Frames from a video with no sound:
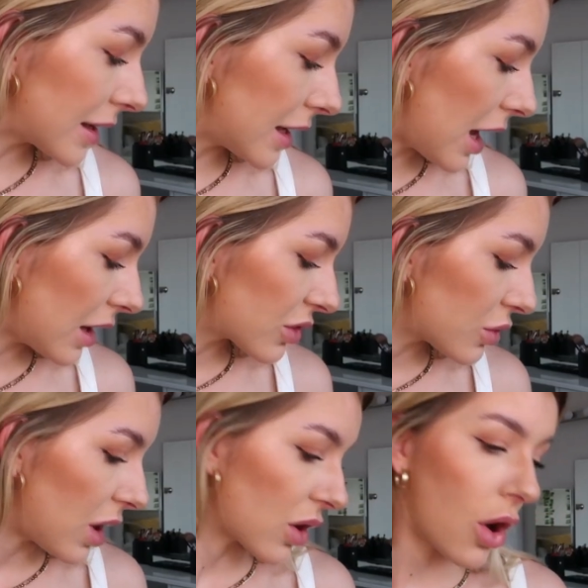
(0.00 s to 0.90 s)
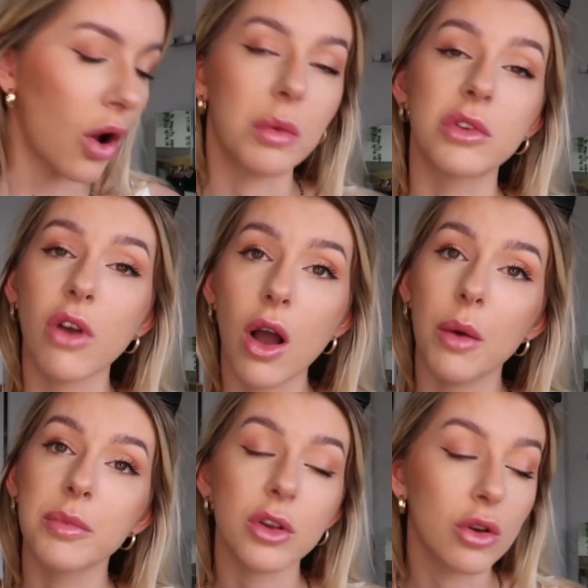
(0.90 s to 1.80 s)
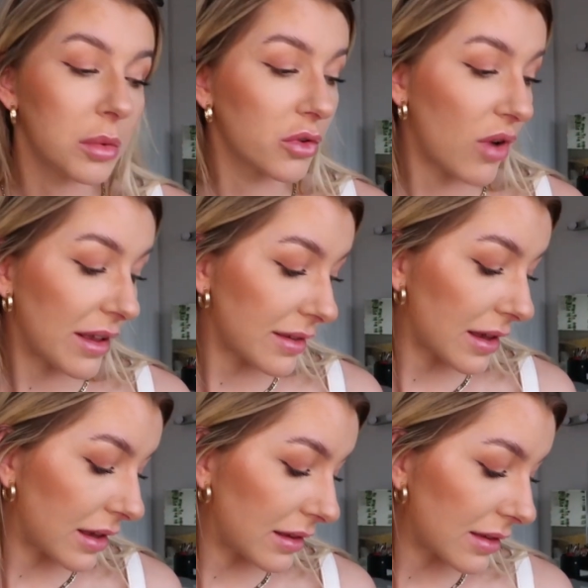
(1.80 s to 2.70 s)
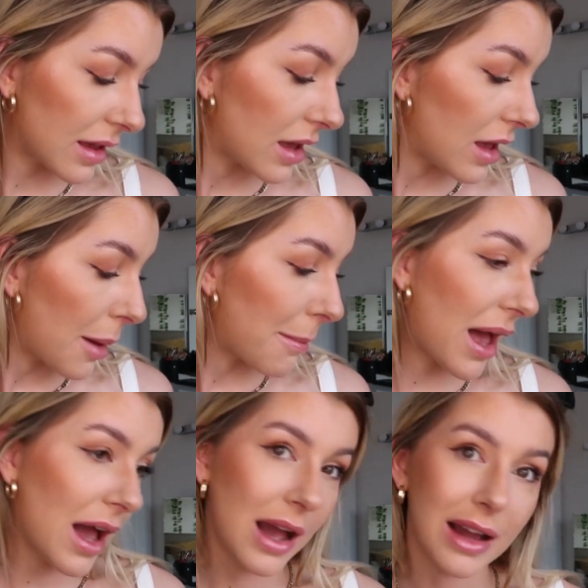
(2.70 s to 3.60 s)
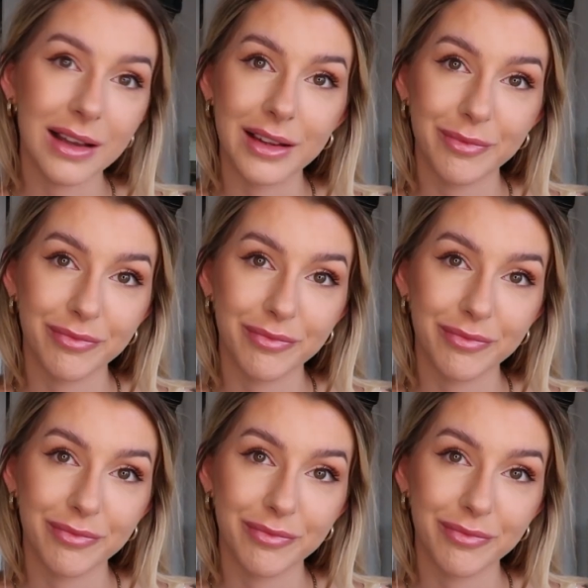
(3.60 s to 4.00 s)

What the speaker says: Yeah, so I've got a couple of tops, a couple of dresses, bag,